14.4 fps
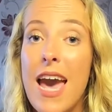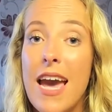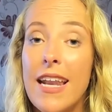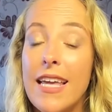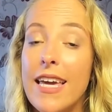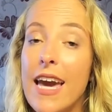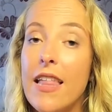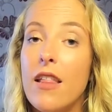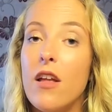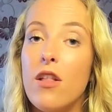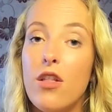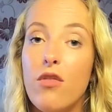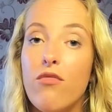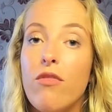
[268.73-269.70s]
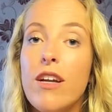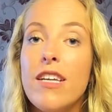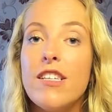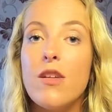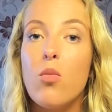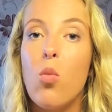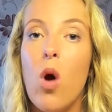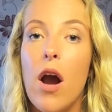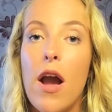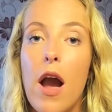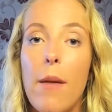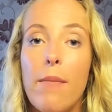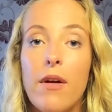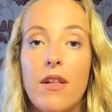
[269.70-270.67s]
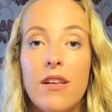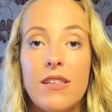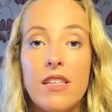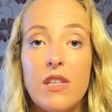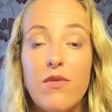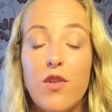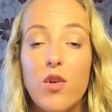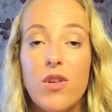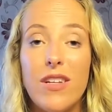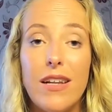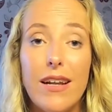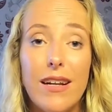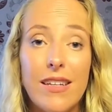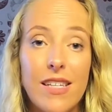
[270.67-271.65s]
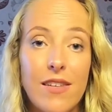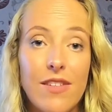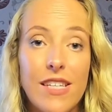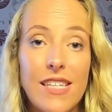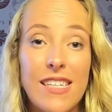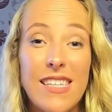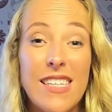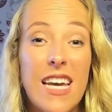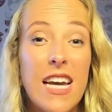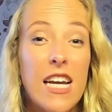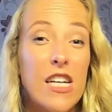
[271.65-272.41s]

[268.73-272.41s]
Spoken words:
and again, the reason why I put this as food and activities